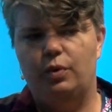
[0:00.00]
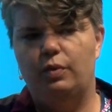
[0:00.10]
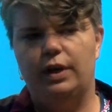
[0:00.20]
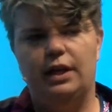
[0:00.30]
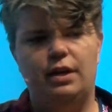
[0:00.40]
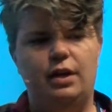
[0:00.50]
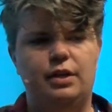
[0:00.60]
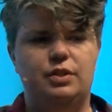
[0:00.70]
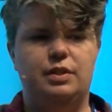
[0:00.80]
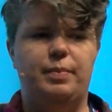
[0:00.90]
woodworking
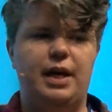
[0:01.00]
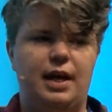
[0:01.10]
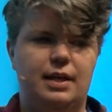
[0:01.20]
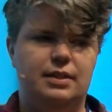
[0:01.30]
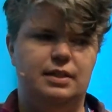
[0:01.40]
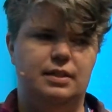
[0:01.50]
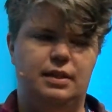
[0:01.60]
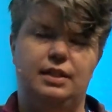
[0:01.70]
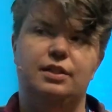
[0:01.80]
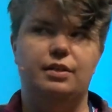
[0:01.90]
knowledge is passed
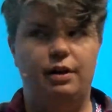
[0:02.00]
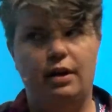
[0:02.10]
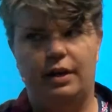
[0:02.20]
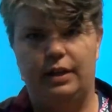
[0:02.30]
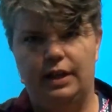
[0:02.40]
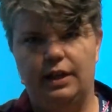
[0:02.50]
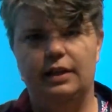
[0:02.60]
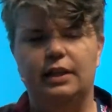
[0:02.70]
historically.